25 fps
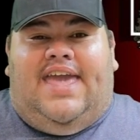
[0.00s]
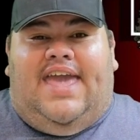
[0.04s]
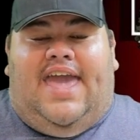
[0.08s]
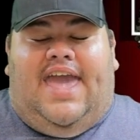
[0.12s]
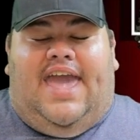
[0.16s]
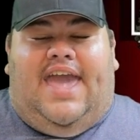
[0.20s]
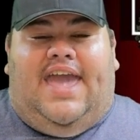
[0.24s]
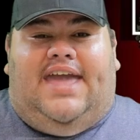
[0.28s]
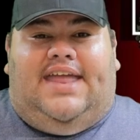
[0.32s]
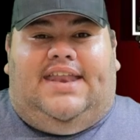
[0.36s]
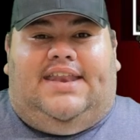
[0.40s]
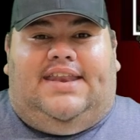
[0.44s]

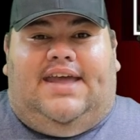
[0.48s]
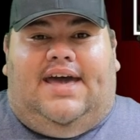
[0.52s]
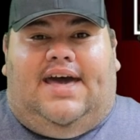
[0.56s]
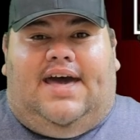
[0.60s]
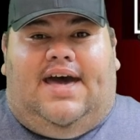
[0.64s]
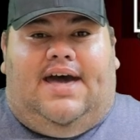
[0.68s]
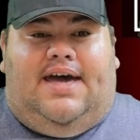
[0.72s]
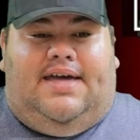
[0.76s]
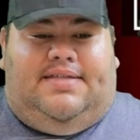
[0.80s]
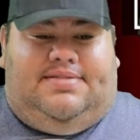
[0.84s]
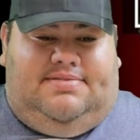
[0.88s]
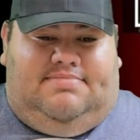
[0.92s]
And,
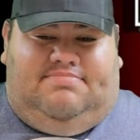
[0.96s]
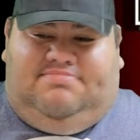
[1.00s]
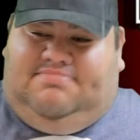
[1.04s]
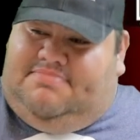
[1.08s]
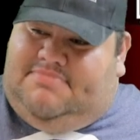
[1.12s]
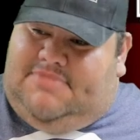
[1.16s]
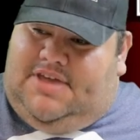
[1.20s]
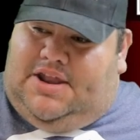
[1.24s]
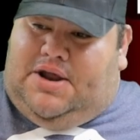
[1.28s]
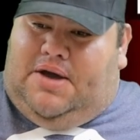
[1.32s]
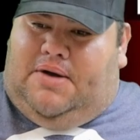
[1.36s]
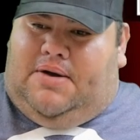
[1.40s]

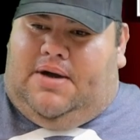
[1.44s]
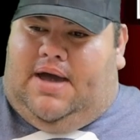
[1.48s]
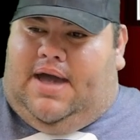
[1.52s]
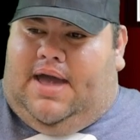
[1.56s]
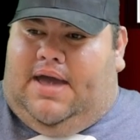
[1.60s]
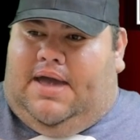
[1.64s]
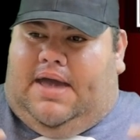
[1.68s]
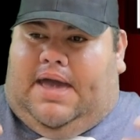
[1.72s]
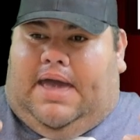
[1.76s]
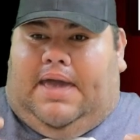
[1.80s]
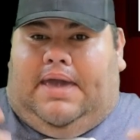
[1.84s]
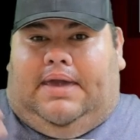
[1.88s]

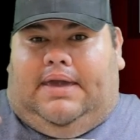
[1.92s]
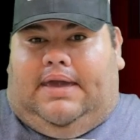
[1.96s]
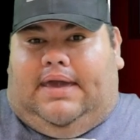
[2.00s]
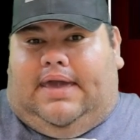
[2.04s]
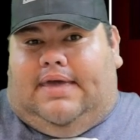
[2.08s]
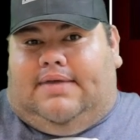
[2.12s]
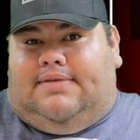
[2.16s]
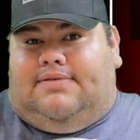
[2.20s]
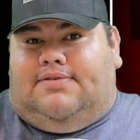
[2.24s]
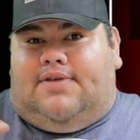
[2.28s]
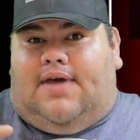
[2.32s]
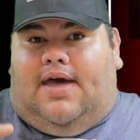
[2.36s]
I
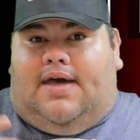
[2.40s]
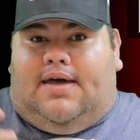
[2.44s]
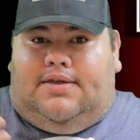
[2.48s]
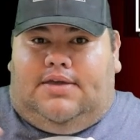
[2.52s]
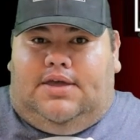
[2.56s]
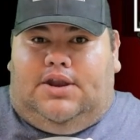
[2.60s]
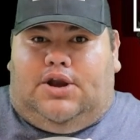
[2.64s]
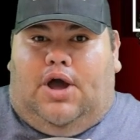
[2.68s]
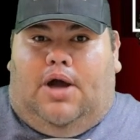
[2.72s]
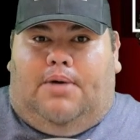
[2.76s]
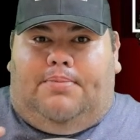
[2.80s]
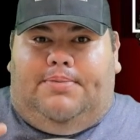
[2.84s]
guess,
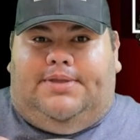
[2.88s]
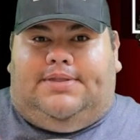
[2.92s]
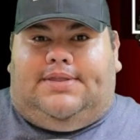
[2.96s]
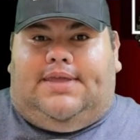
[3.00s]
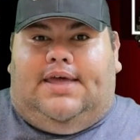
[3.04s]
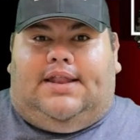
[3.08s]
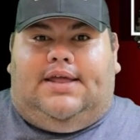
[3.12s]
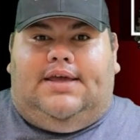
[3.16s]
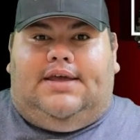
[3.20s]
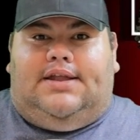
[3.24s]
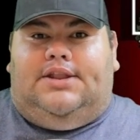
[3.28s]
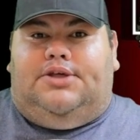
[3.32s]
I'll be
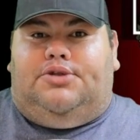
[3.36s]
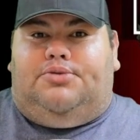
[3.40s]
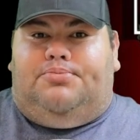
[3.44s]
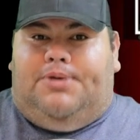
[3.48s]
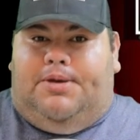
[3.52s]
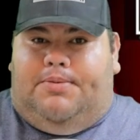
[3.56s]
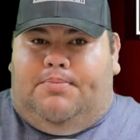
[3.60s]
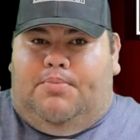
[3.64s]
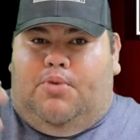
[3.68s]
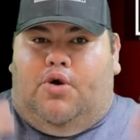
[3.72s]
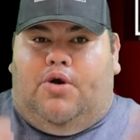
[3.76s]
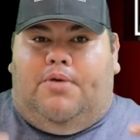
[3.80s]
telling a little
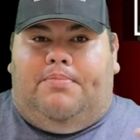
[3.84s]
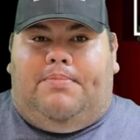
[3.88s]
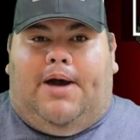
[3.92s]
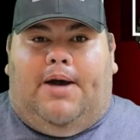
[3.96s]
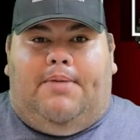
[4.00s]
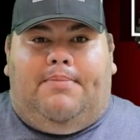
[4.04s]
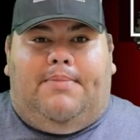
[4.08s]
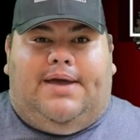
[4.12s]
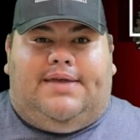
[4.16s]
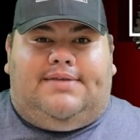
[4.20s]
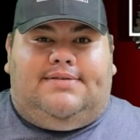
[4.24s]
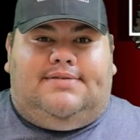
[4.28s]
bit more
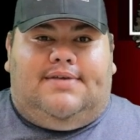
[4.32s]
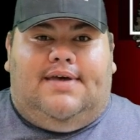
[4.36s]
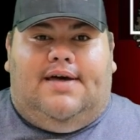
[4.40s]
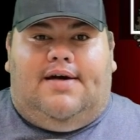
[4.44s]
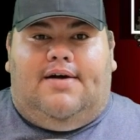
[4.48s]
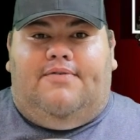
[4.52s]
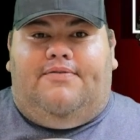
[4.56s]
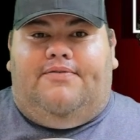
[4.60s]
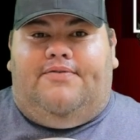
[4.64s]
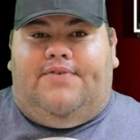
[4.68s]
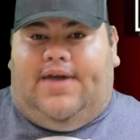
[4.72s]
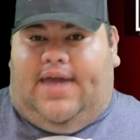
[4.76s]
about
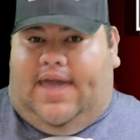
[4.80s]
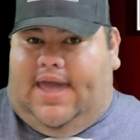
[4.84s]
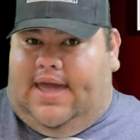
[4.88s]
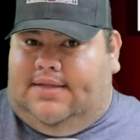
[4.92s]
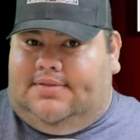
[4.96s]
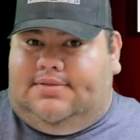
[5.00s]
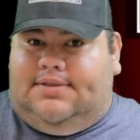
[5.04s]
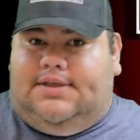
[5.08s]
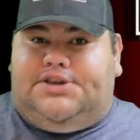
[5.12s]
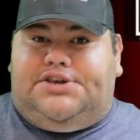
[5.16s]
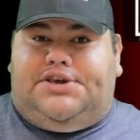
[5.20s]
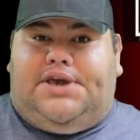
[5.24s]
myself
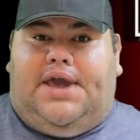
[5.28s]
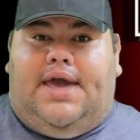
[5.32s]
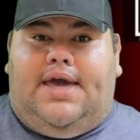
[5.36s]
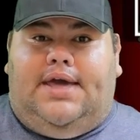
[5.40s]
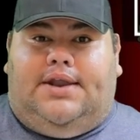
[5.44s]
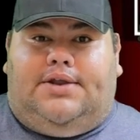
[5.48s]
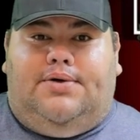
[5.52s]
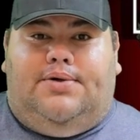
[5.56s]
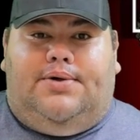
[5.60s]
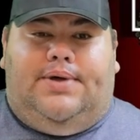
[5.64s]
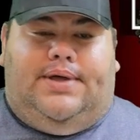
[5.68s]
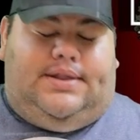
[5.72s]
and the
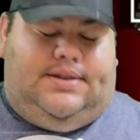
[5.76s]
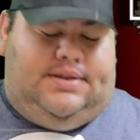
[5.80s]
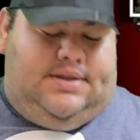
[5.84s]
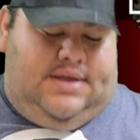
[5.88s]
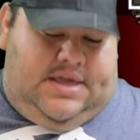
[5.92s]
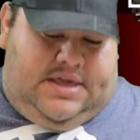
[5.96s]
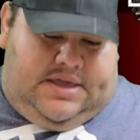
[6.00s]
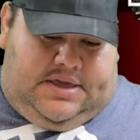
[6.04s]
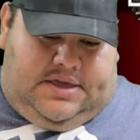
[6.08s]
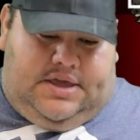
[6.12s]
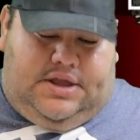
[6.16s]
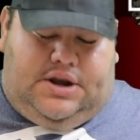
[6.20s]
channel and,
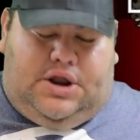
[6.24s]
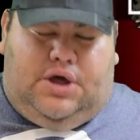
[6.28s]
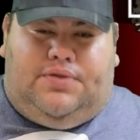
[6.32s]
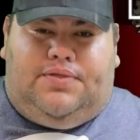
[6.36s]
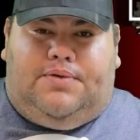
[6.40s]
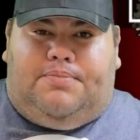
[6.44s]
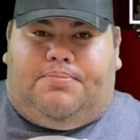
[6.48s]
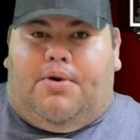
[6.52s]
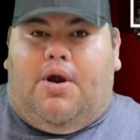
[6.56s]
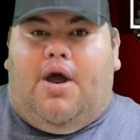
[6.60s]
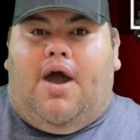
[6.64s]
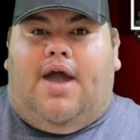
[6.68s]

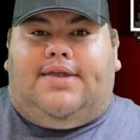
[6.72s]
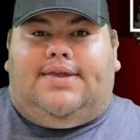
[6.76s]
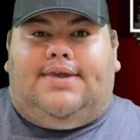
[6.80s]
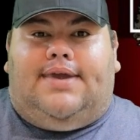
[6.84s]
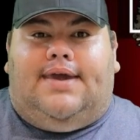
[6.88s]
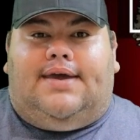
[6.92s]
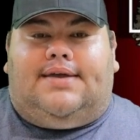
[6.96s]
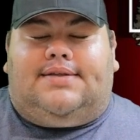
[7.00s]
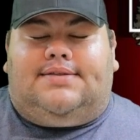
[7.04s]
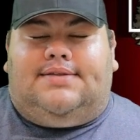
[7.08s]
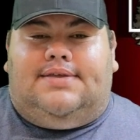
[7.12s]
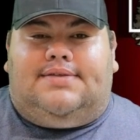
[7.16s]
the
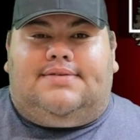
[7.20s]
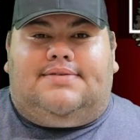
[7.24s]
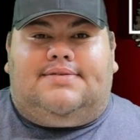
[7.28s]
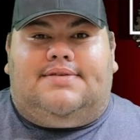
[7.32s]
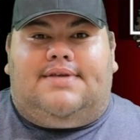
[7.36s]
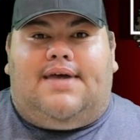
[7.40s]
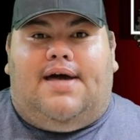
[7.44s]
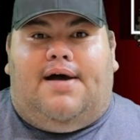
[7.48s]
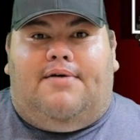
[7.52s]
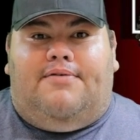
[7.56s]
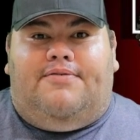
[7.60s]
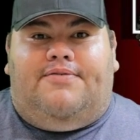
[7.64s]
project
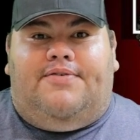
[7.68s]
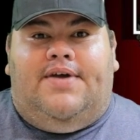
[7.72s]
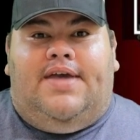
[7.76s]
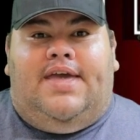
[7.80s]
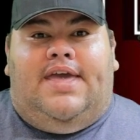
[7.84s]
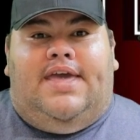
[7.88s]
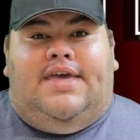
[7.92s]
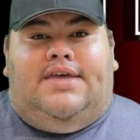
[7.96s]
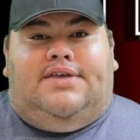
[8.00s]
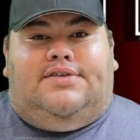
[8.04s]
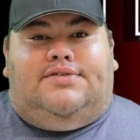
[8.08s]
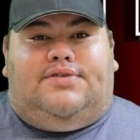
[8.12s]
itself.
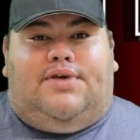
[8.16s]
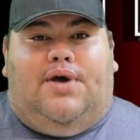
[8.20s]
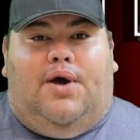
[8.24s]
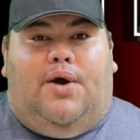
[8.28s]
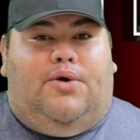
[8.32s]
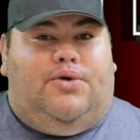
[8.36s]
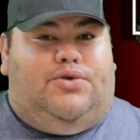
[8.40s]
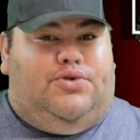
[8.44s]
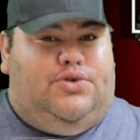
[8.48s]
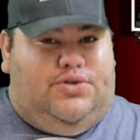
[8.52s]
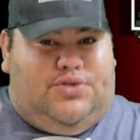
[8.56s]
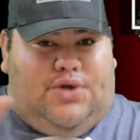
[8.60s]
So
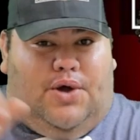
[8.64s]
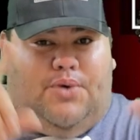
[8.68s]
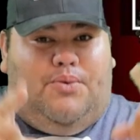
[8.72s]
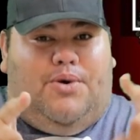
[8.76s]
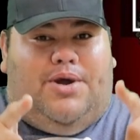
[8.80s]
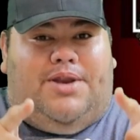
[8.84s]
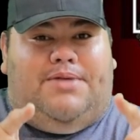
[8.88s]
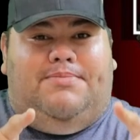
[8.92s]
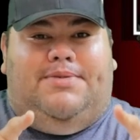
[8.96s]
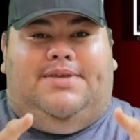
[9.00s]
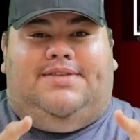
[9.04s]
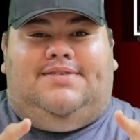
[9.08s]
you don't
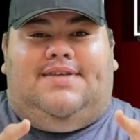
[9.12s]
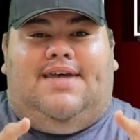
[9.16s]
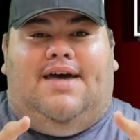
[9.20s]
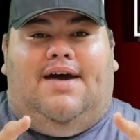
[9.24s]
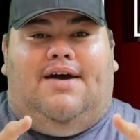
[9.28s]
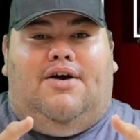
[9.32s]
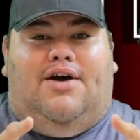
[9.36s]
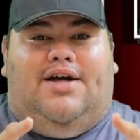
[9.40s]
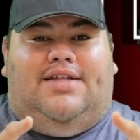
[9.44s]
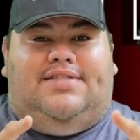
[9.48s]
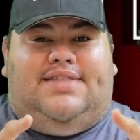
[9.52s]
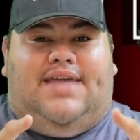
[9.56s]
want to miss
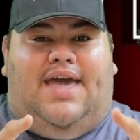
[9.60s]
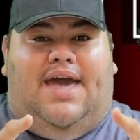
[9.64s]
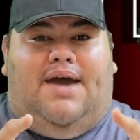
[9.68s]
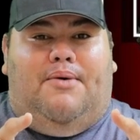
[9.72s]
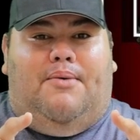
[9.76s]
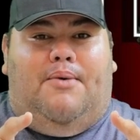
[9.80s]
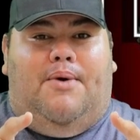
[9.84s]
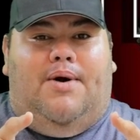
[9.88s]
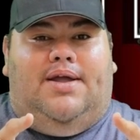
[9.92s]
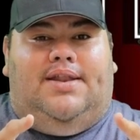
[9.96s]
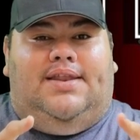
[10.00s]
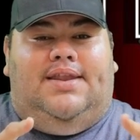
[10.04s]
out on that
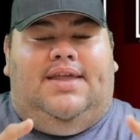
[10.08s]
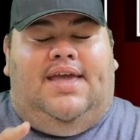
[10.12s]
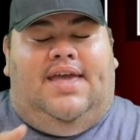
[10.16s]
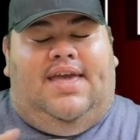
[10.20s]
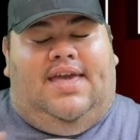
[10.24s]
one.